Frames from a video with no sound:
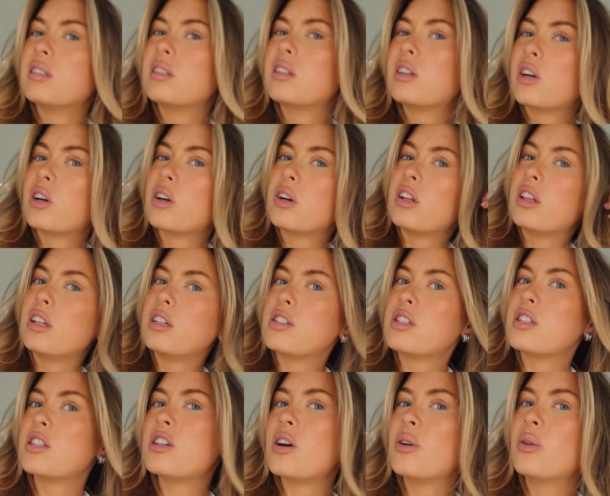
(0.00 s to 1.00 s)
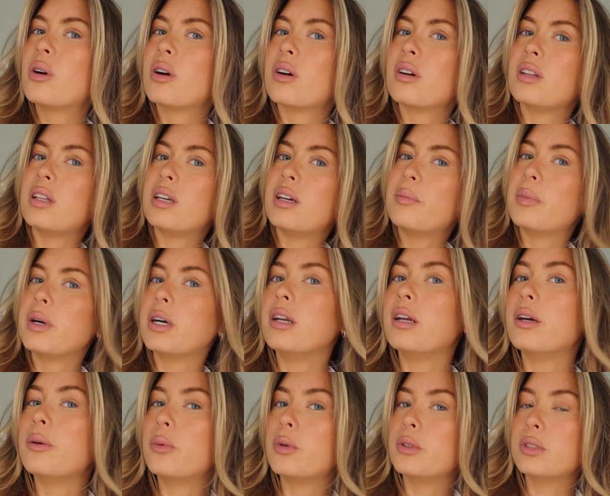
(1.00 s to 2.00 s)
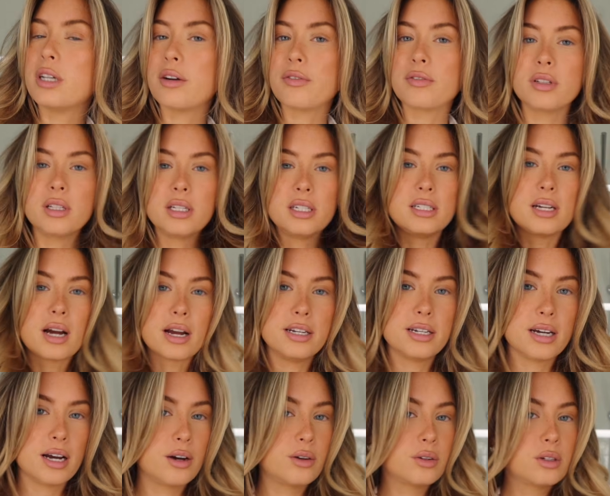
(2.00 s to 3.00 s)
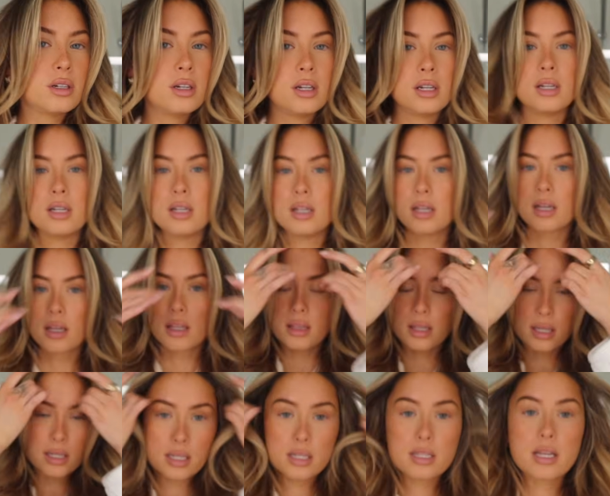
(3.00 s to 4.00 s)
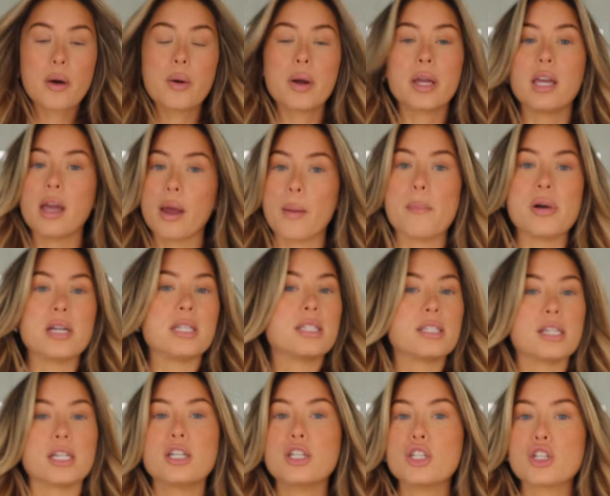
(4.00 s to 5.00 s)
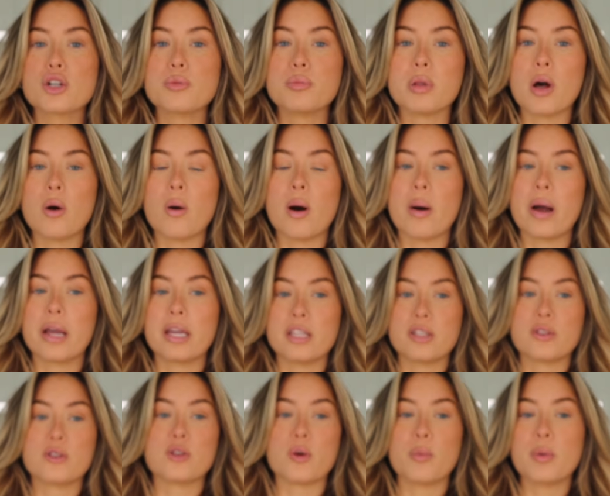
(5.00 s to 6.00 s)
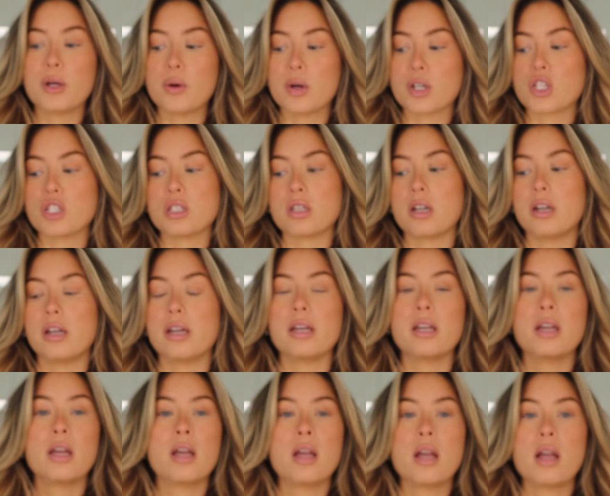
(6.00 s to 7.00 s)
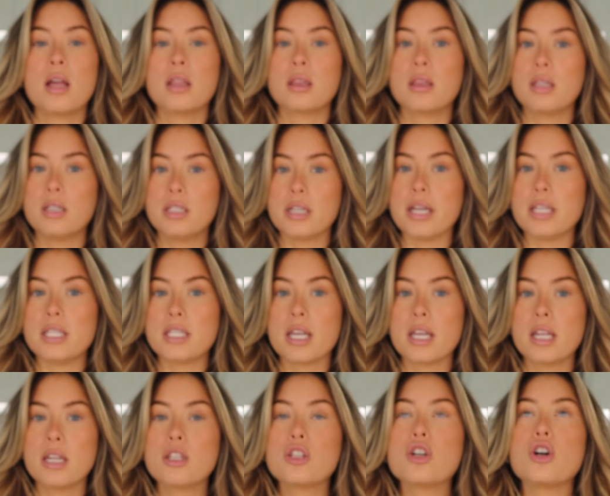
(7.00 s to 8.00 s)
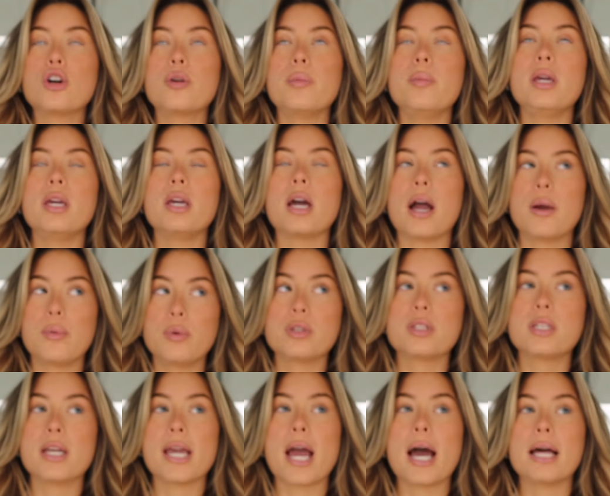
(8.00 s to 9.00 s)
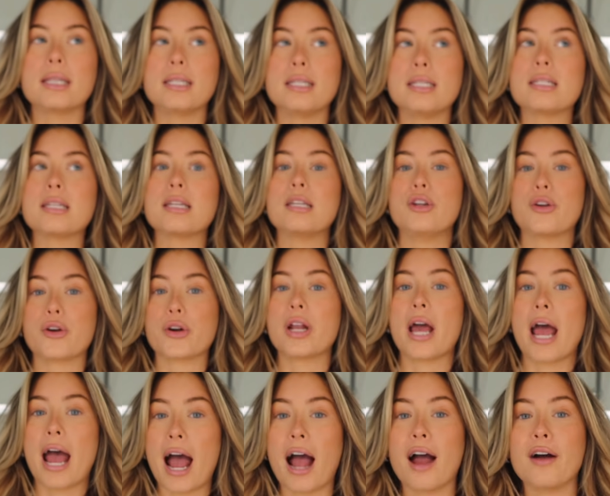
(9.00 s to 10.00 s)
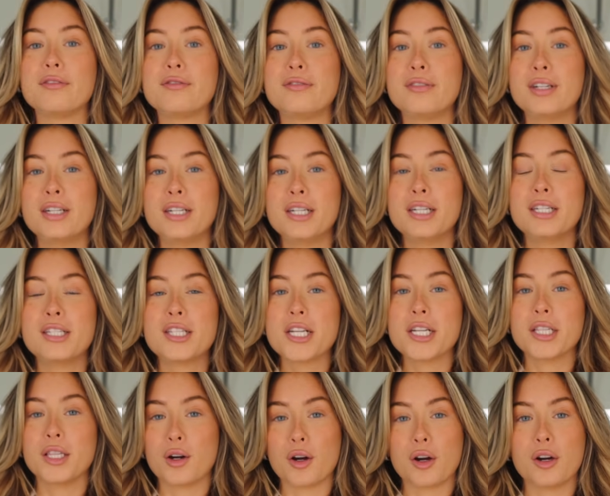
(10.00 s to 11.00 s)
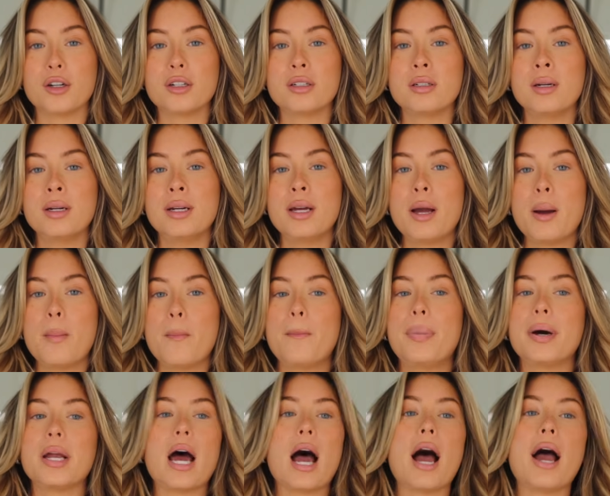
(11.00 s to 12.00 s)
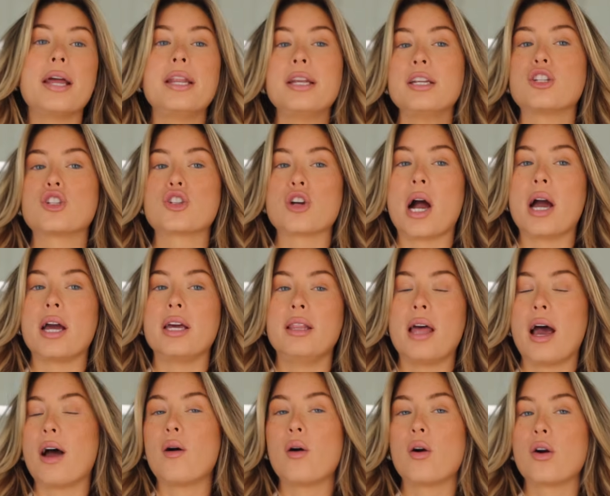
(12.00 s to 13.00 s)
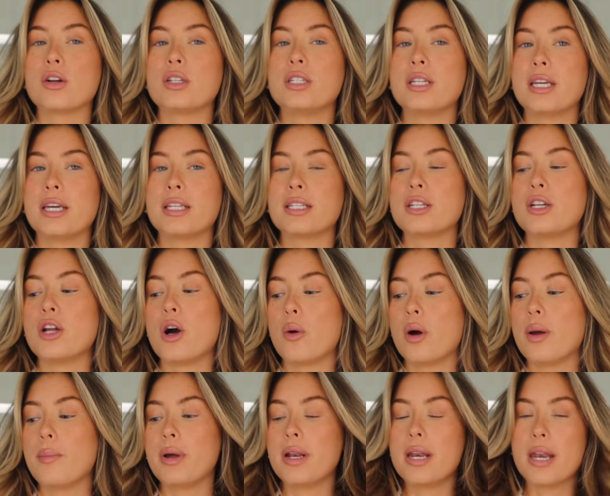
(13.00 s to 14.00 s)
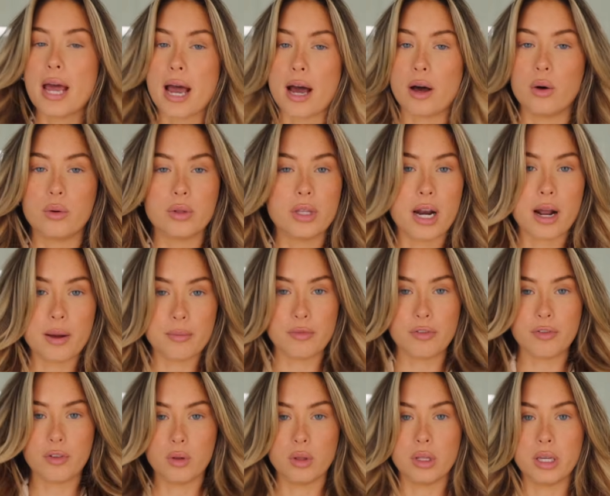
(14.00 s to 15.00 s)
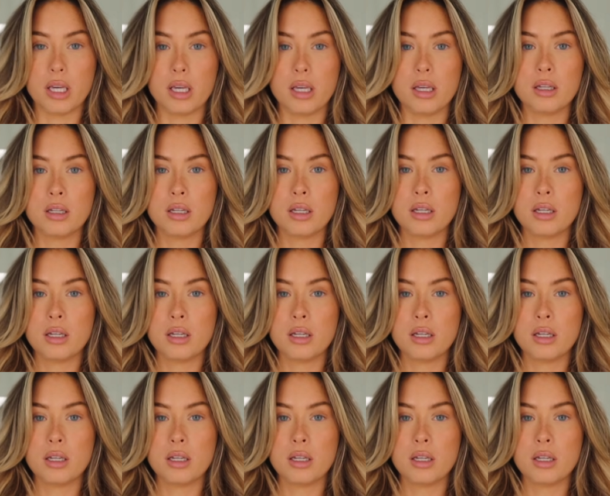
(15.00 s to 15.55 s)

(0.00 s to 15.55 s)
curl is so curly, but it will definitely die down. This is how I get my signature blowout. I get so many questions on it. The Dyson took me, I will say, at least 1.5 years to learn, but I didn't try that hard to get to know it. But now that I'm fully